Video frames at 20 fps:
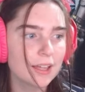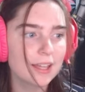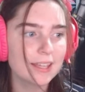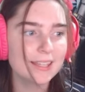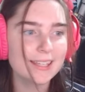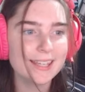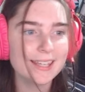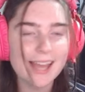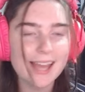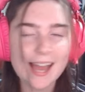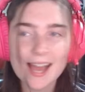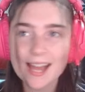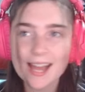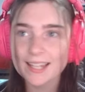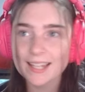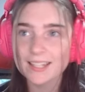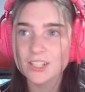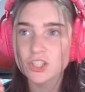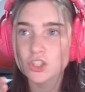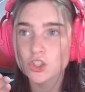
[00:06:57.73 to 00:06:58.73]
he
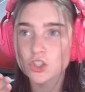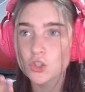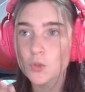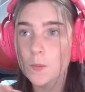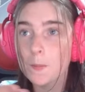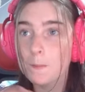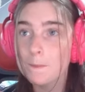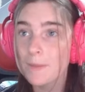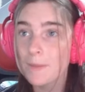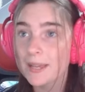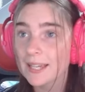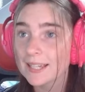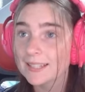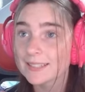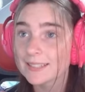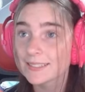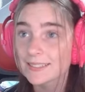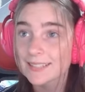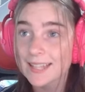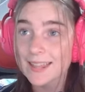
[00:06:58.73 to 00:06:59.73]
had to
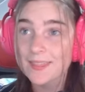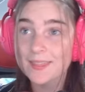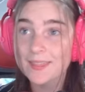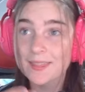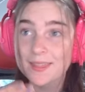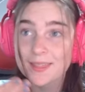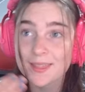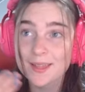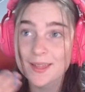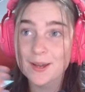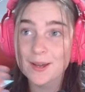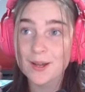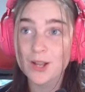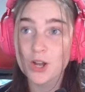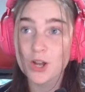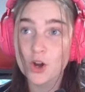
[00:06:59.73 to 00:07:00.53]
mix the